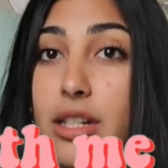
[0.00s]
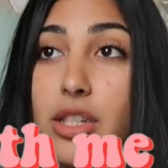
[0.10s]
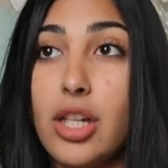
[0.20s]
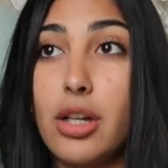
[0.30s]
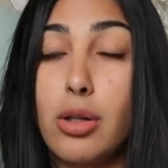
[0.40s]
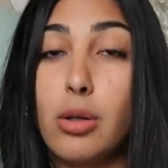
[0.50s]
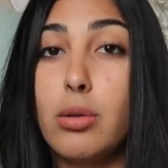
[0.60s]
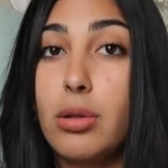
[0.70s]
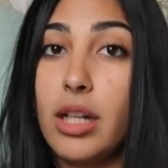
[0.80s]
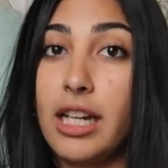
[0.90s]
So
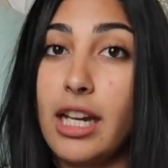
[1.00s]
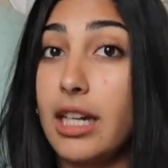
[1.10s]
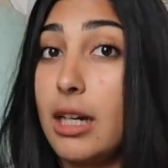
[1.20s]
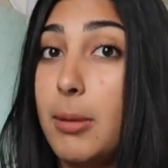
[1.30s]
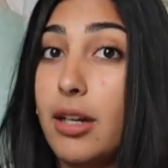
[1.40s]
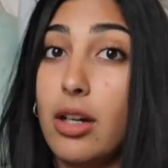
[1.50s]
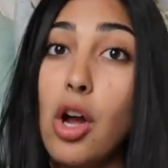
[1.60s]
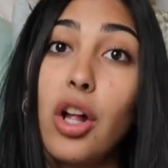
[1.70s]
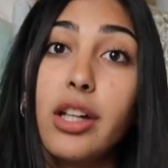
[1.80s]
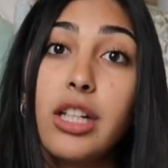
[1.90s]
again, it could be
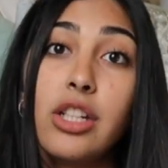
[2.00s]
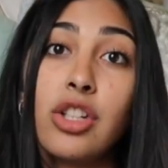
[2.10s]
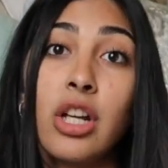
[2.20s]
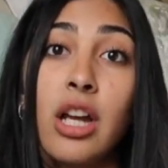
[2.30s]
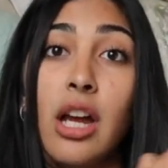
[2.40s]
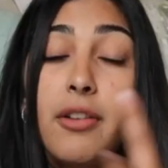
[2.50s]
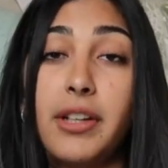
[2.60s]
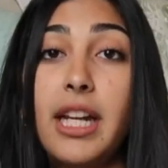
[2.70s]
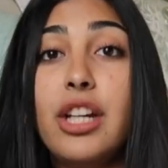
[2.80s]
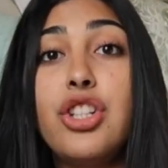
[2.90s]
college,
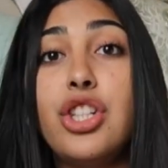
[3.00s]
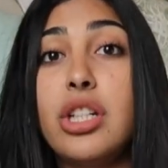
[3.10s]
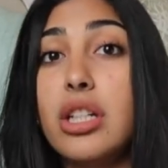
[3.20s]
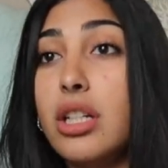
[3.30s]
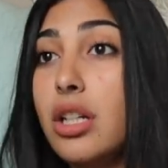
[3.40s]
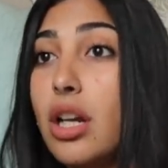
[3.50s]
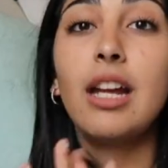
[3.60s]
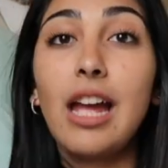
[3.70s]
vacation.